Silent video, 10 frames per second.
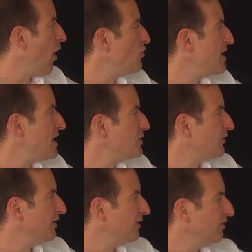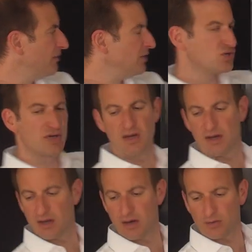own H for this image,
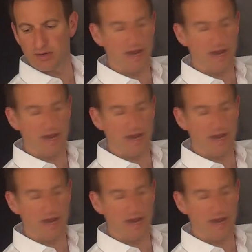an own